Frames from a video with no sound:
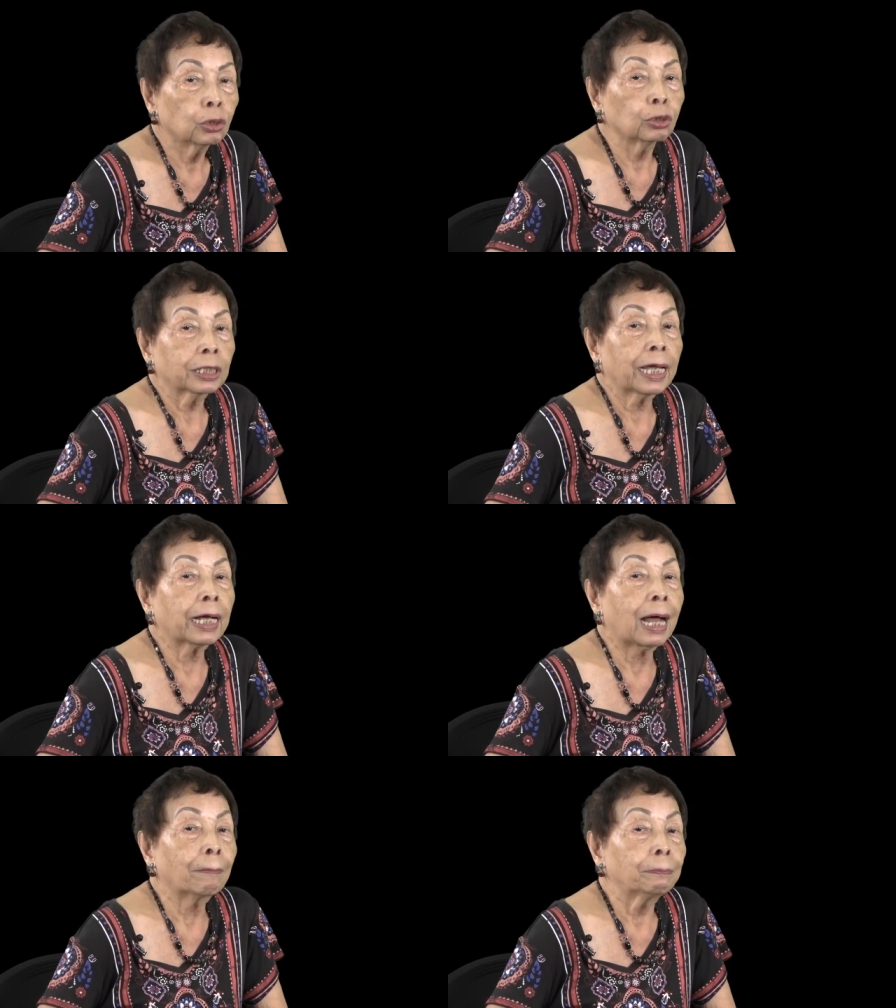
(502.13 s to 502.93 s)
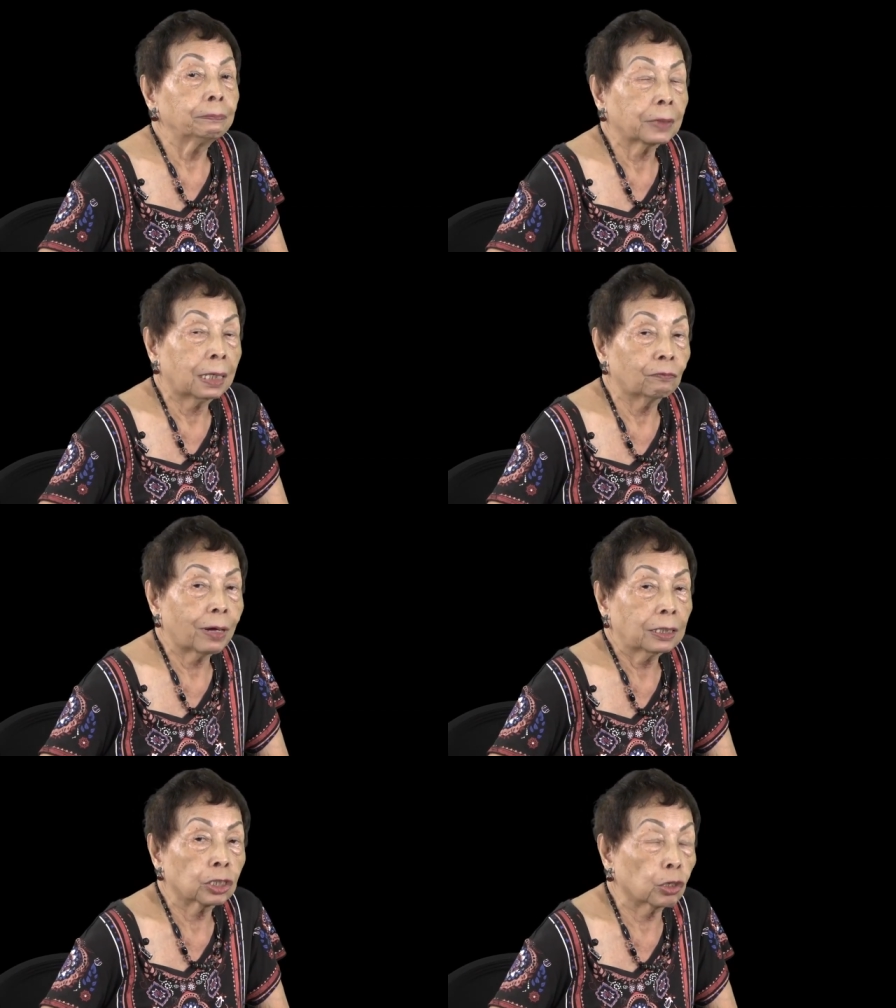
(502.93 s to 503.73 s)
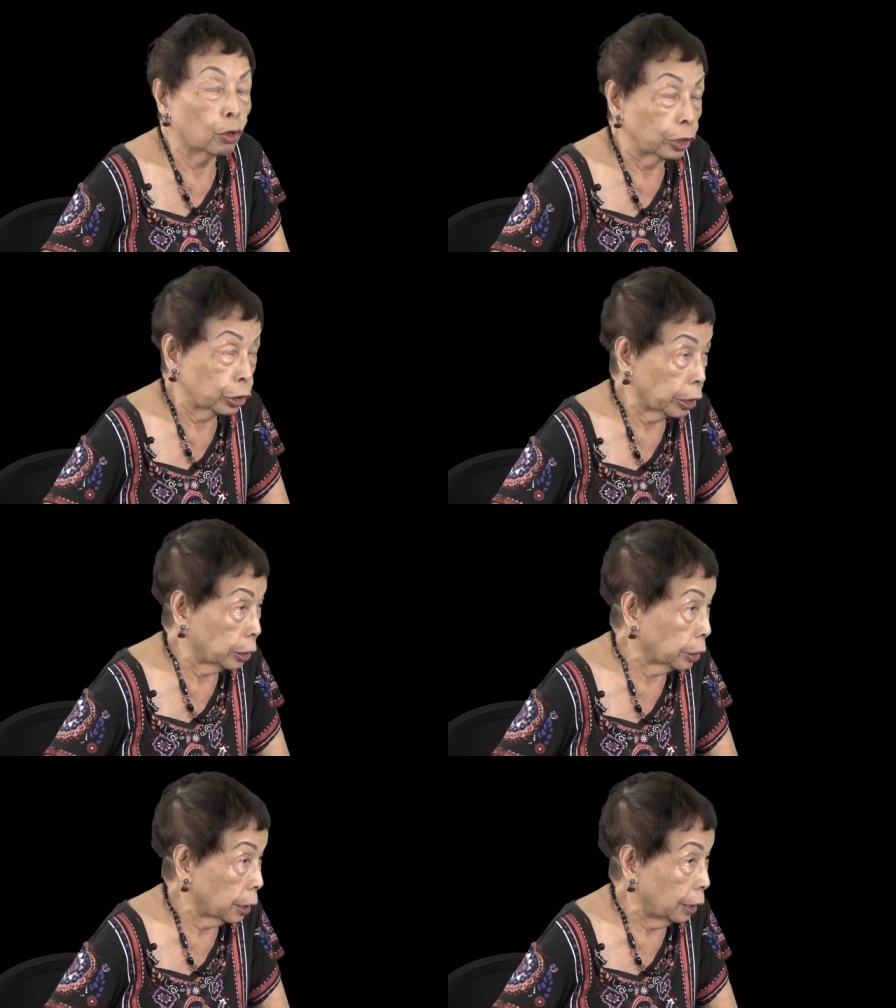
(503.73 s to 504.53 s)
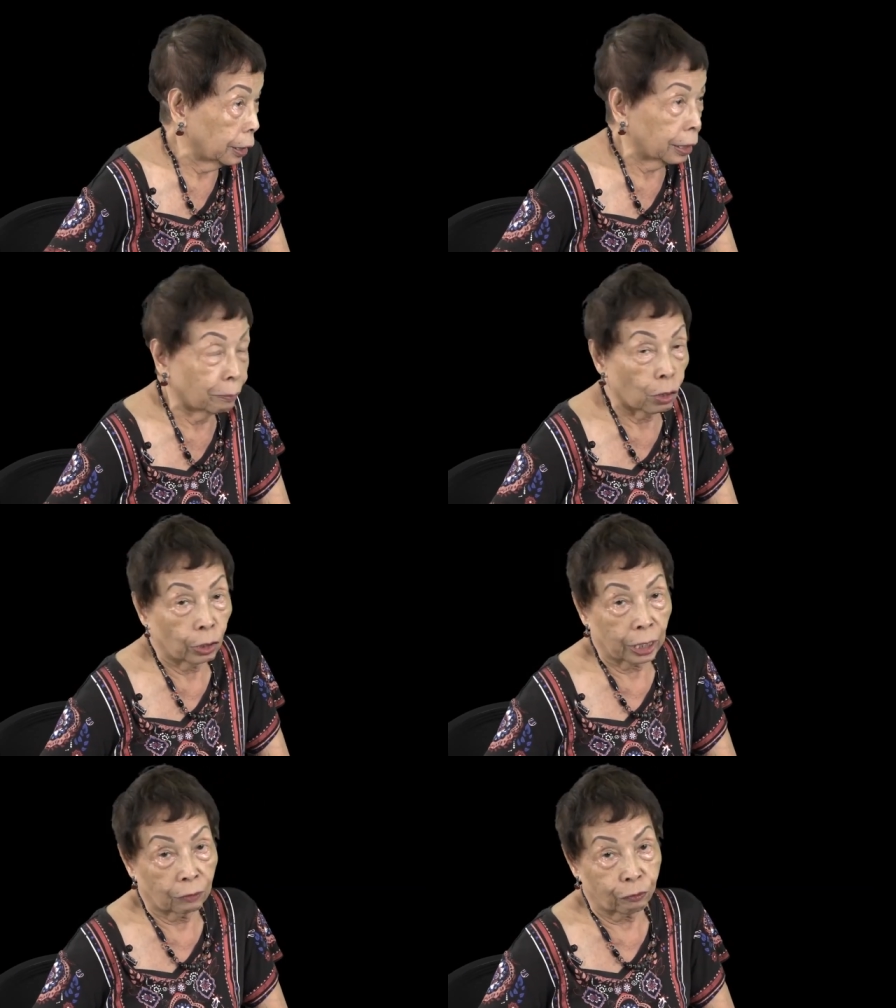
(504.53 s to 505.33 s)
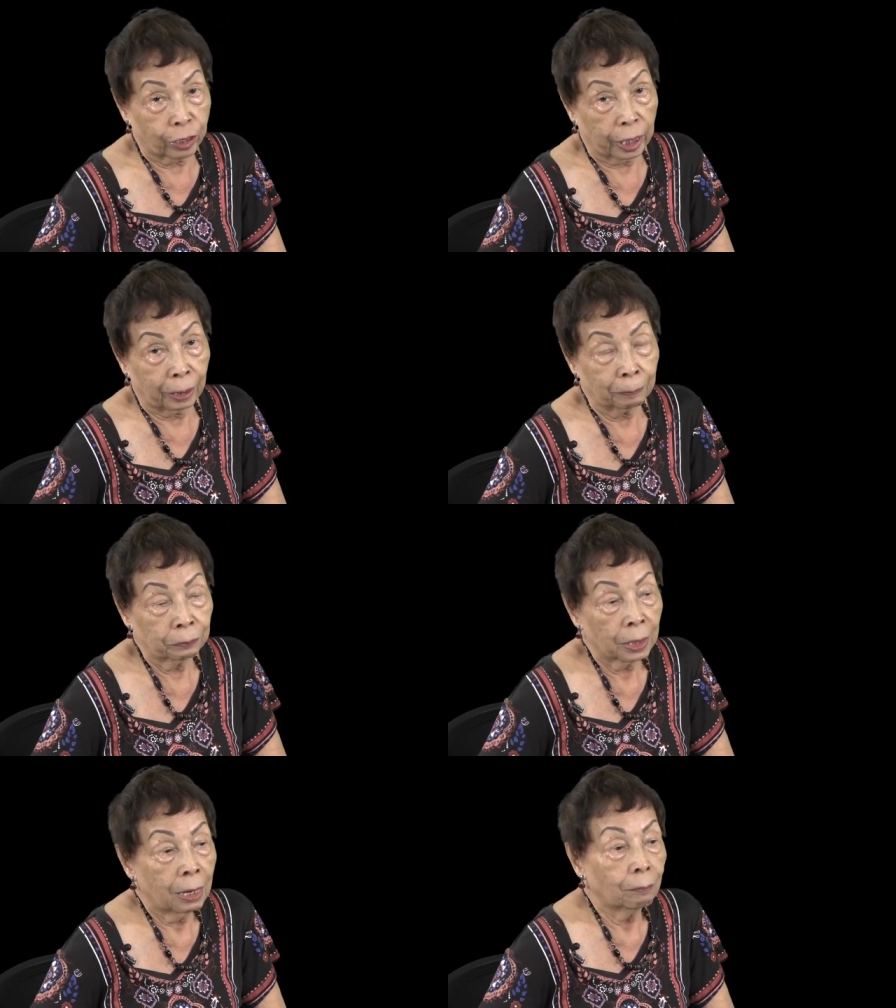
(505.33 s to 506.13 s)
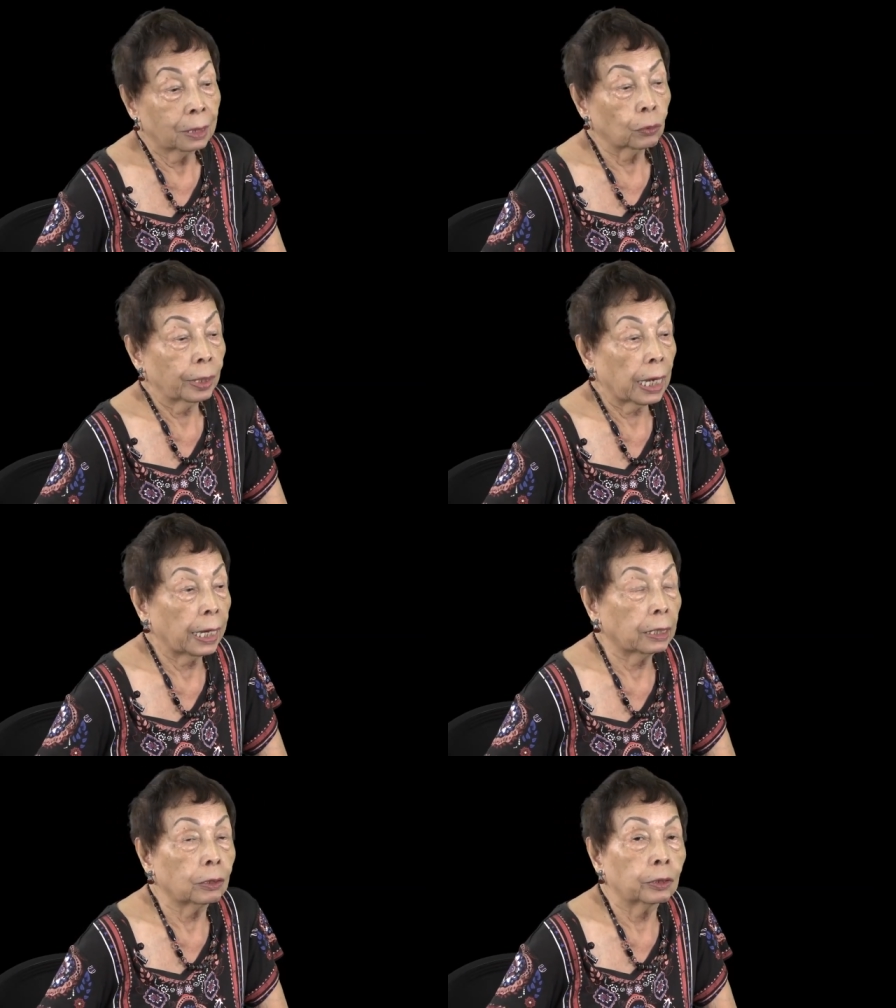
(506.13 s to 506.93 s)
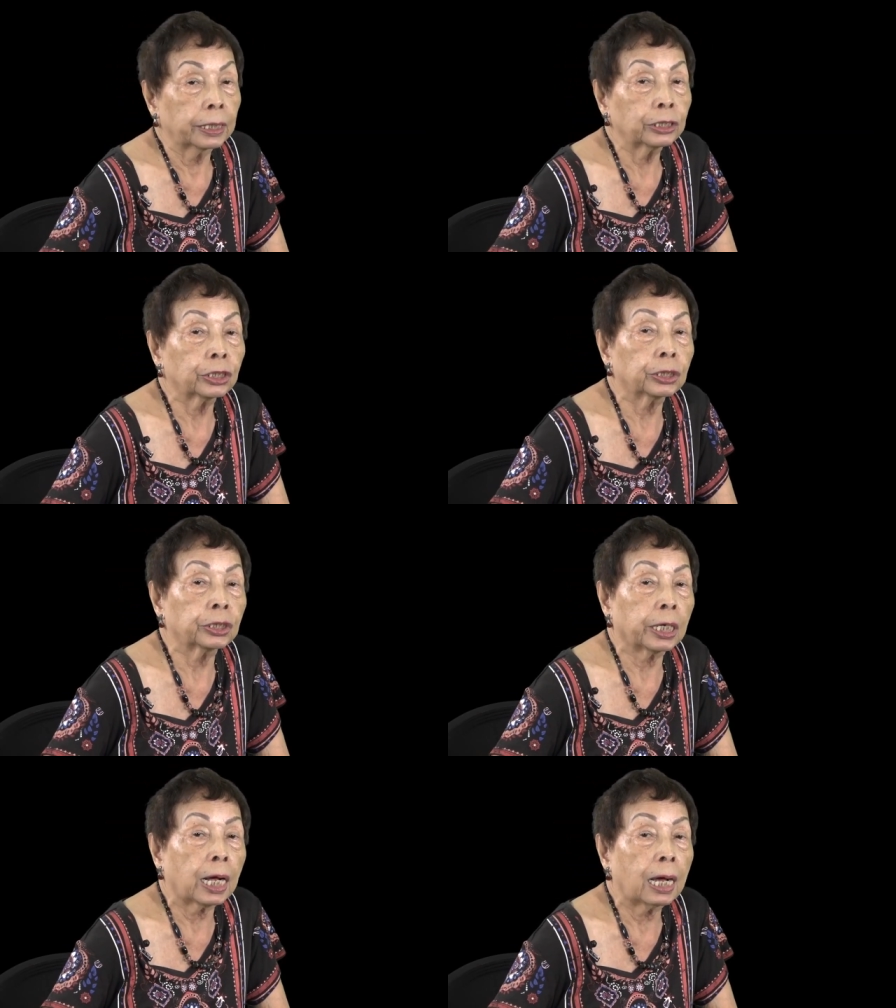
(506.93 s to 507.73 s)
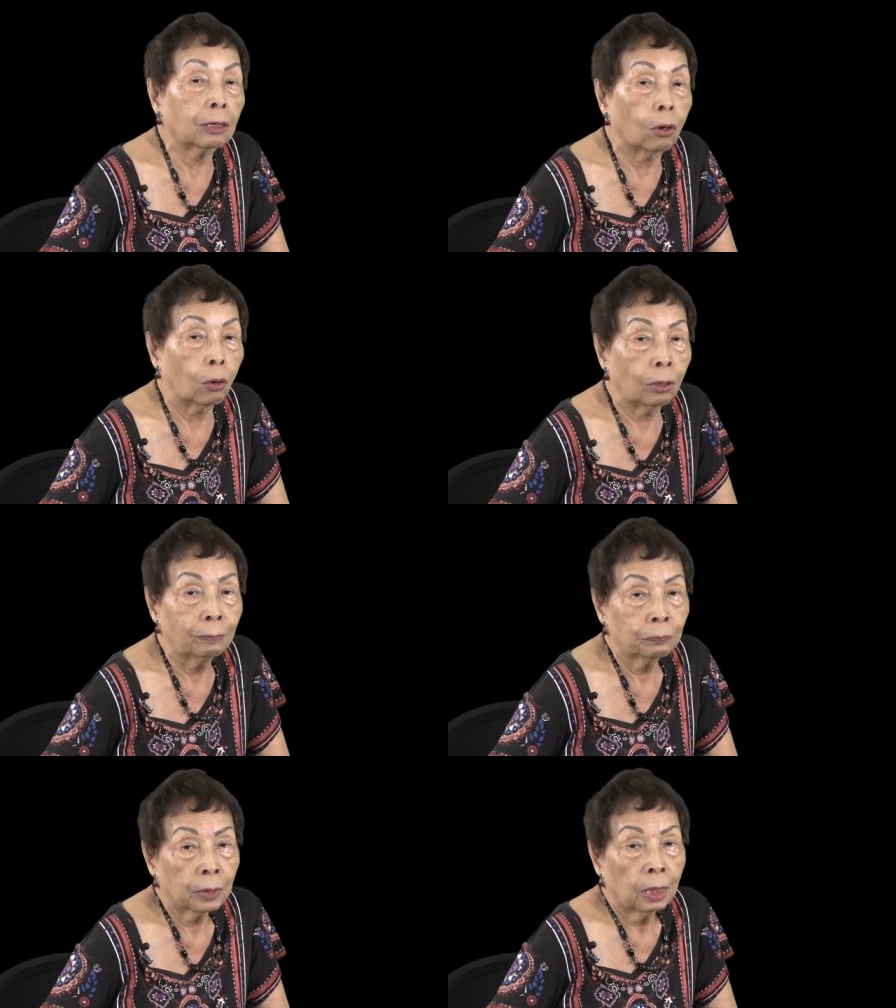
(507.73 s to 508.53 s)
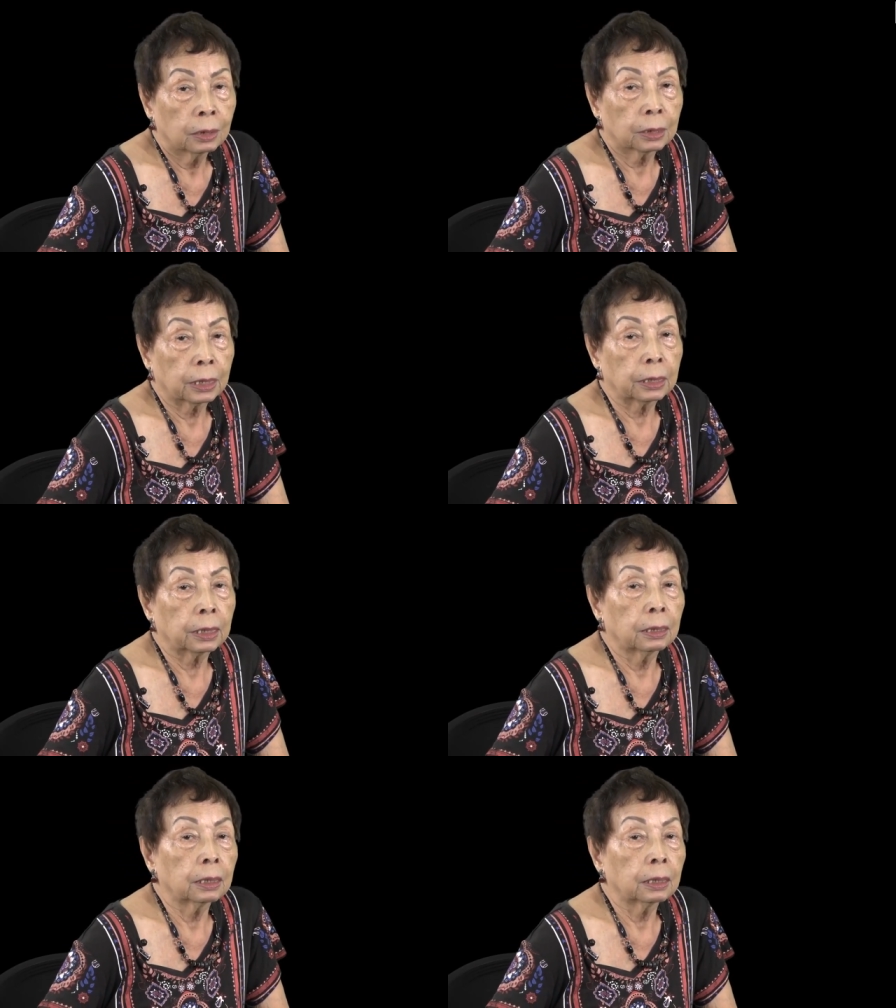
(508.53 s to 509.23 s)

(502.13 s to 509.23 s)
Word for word: to take up advanced courses in demography. But when I reached Chicago, the